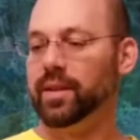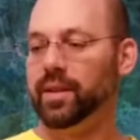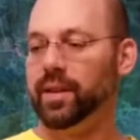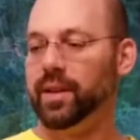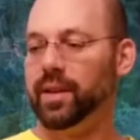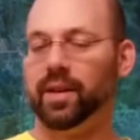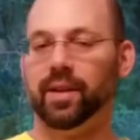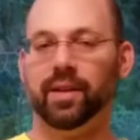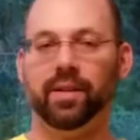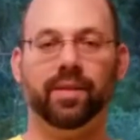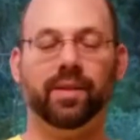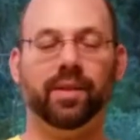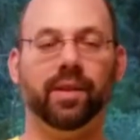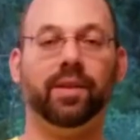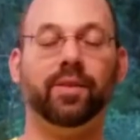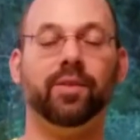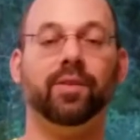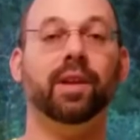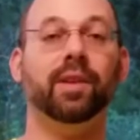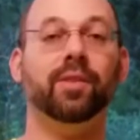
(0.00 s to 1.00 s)

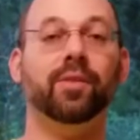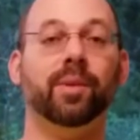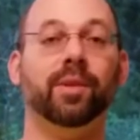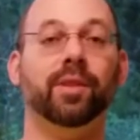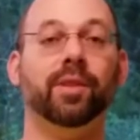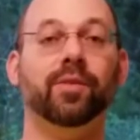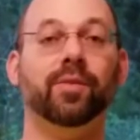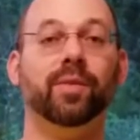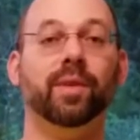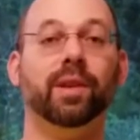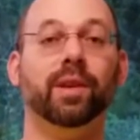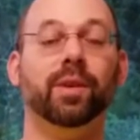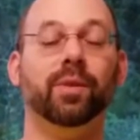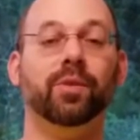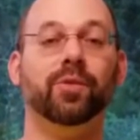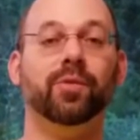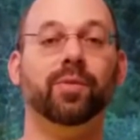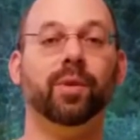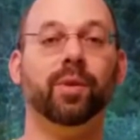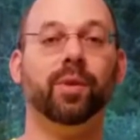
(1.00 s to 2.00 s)
that's what this video
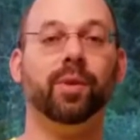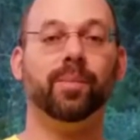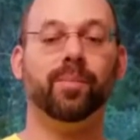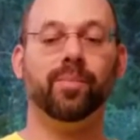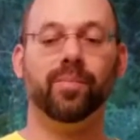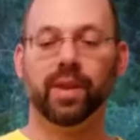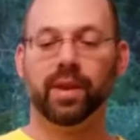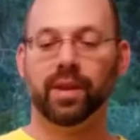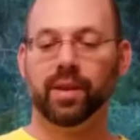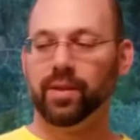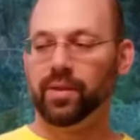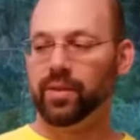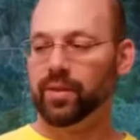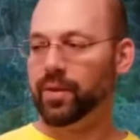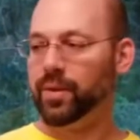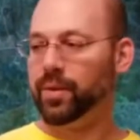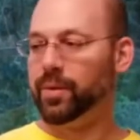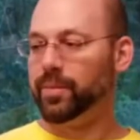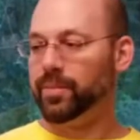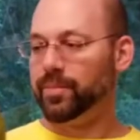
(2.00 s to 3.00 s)
is for.
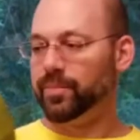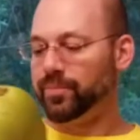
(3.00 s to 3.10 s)
So